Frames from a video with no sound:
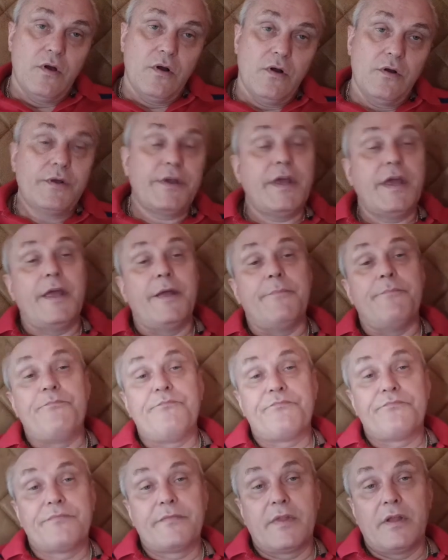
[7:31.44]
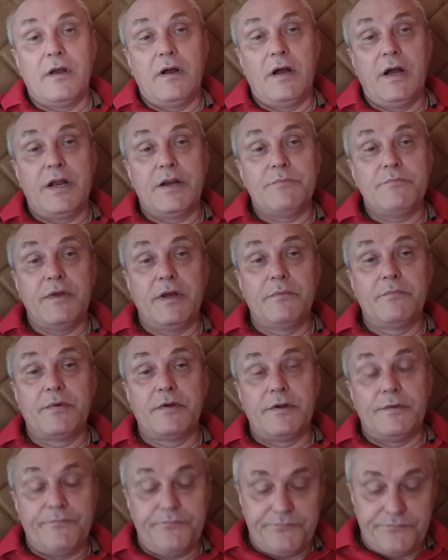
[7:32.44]
Okay, I
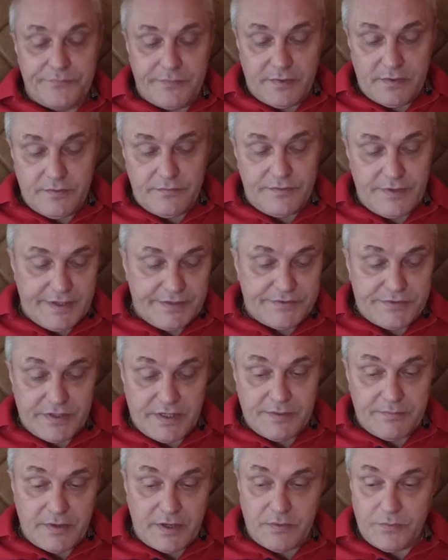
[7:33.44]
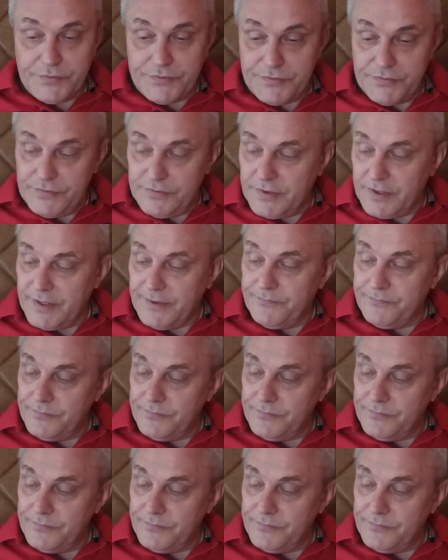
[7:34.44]
remember at that time I was